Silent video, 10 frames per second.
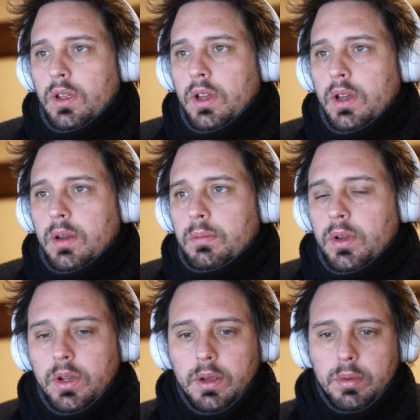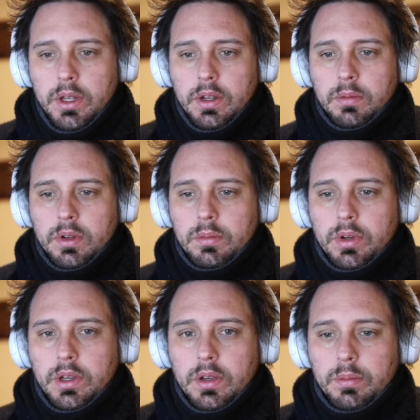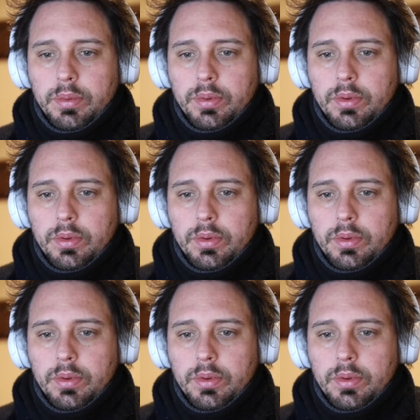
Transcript: Okay, but I'm gonna bring up